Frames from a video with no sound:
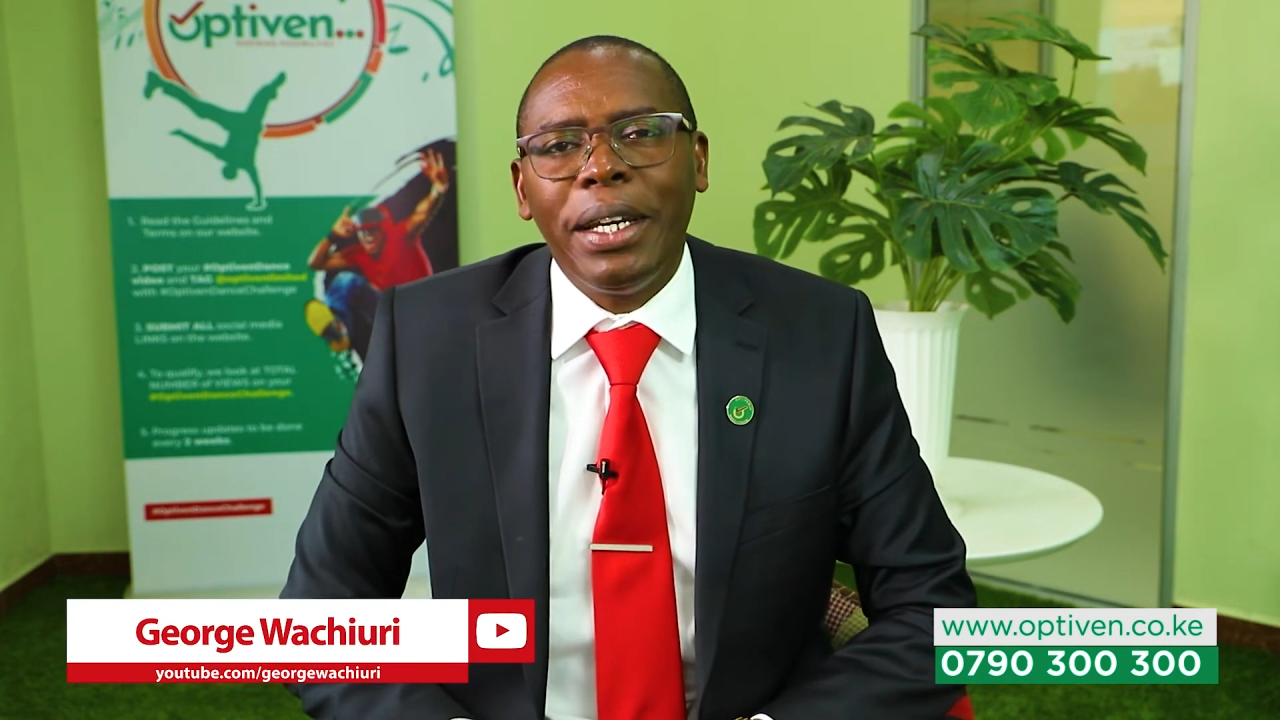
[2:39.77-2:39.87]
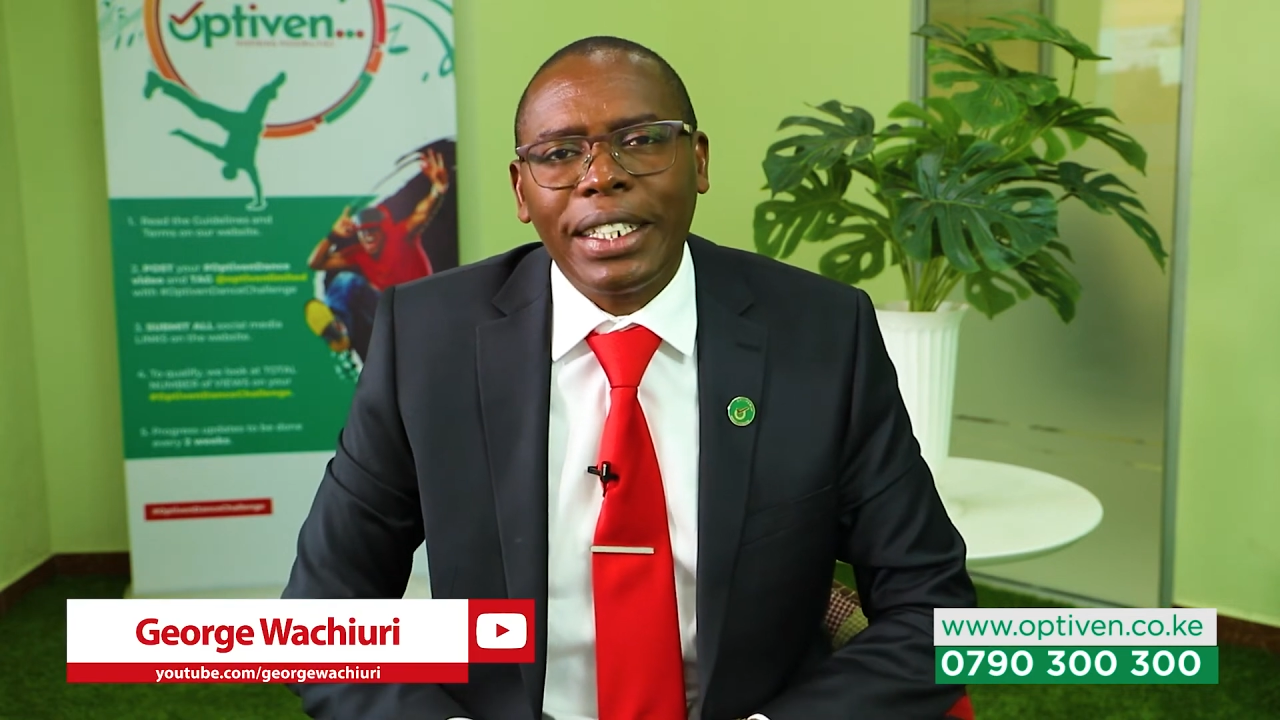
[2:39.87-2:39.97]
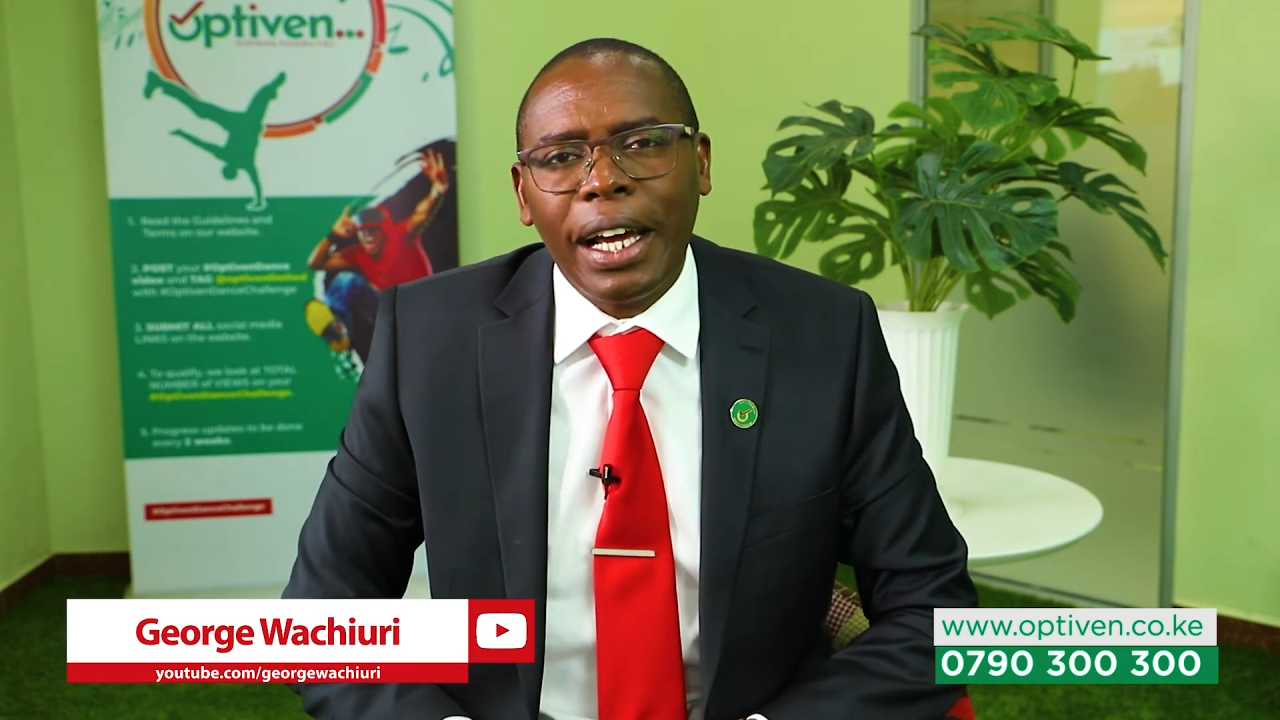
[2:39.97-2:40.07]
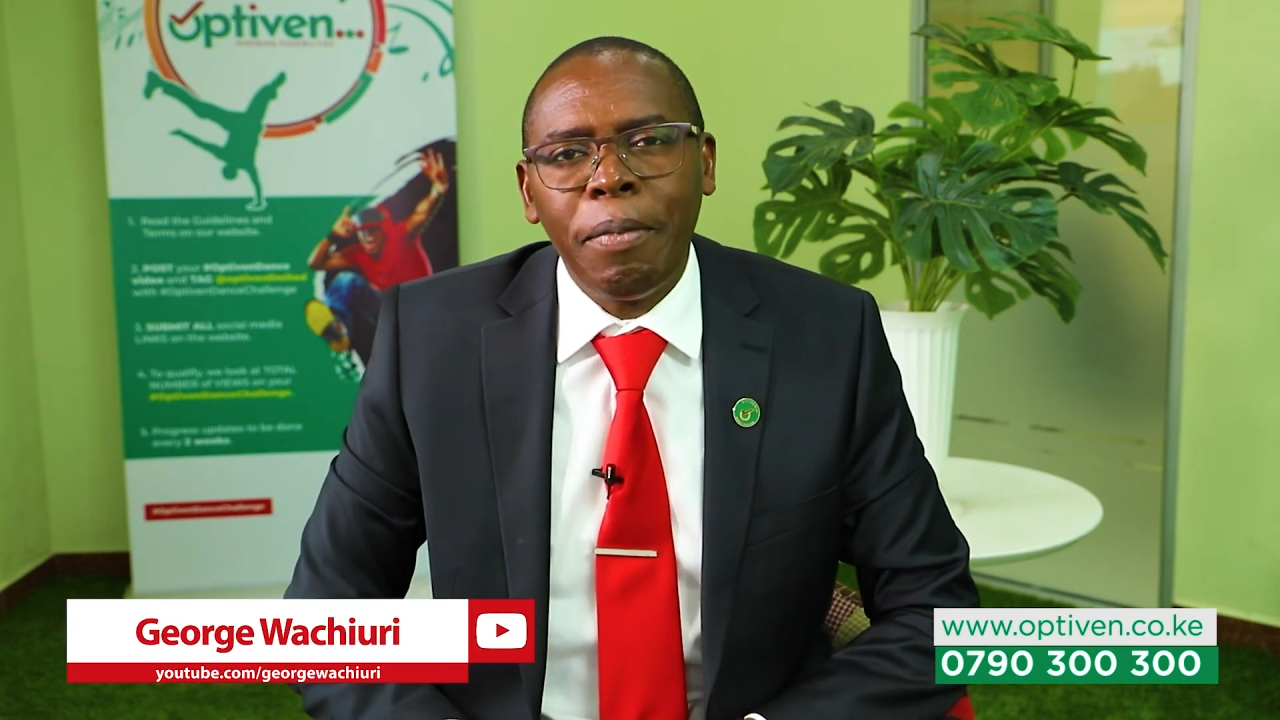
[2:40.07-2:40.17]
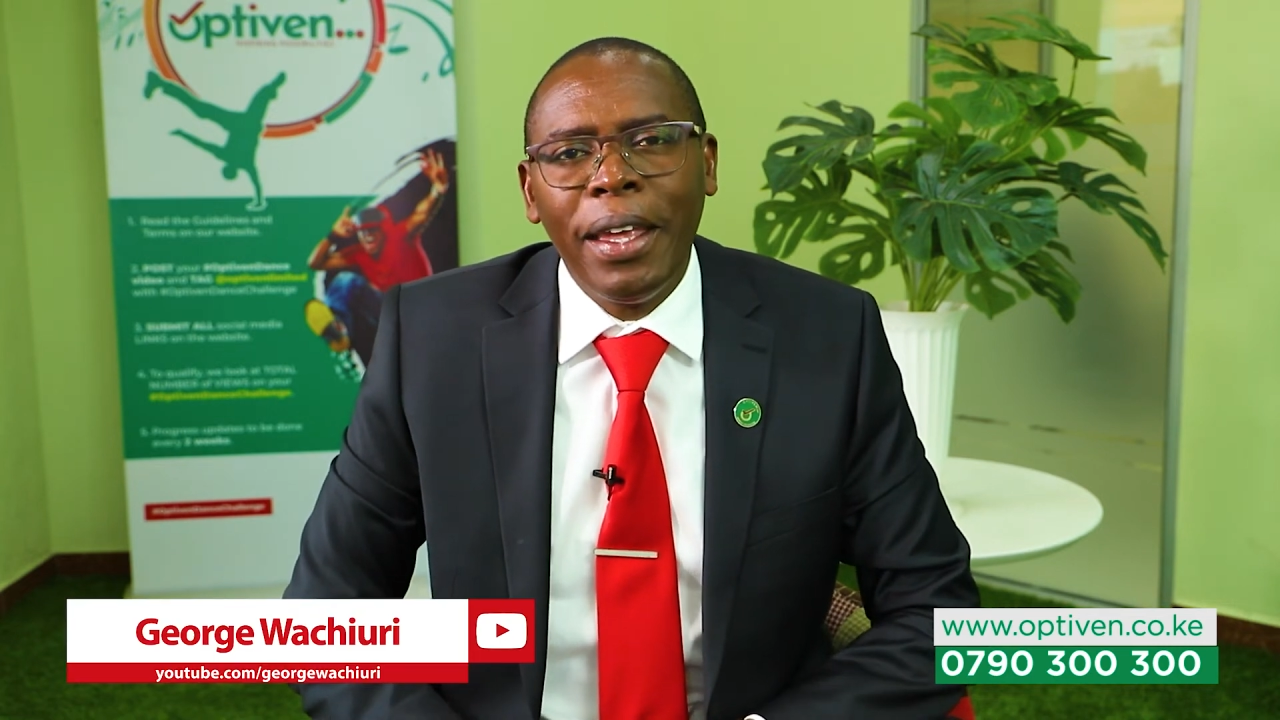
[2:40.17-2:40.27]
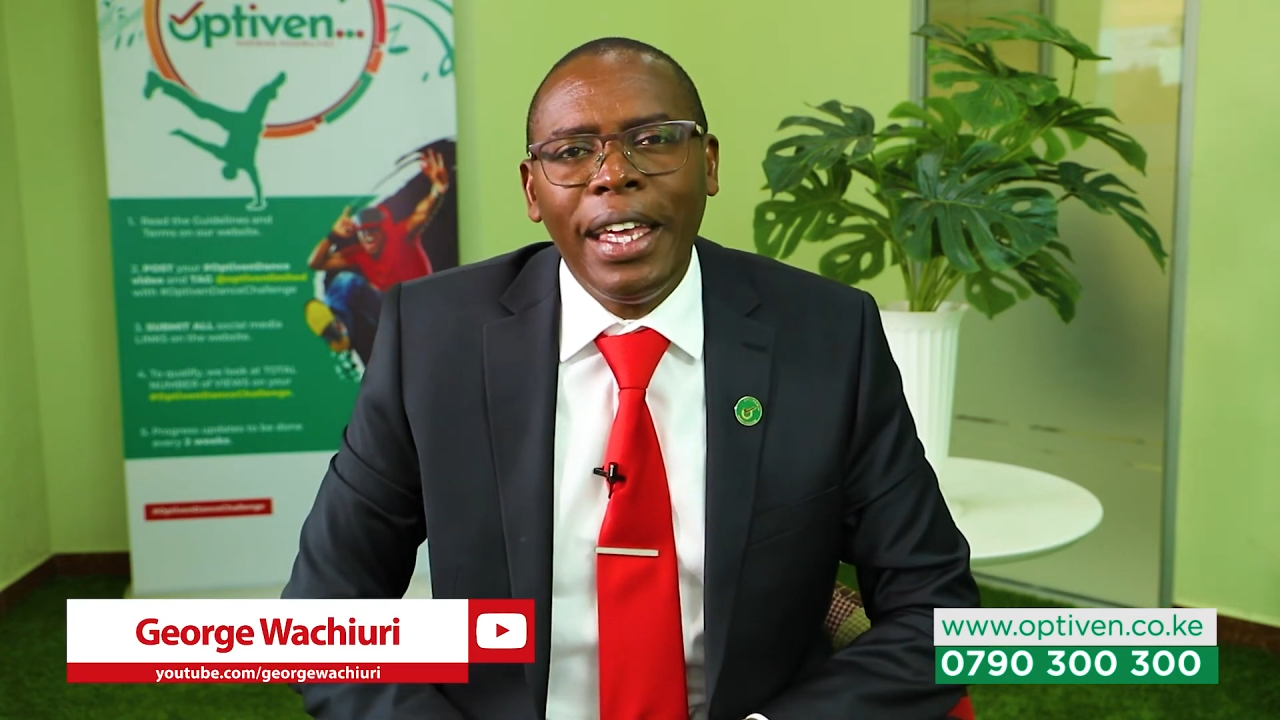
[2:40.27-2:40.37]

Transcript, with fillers: better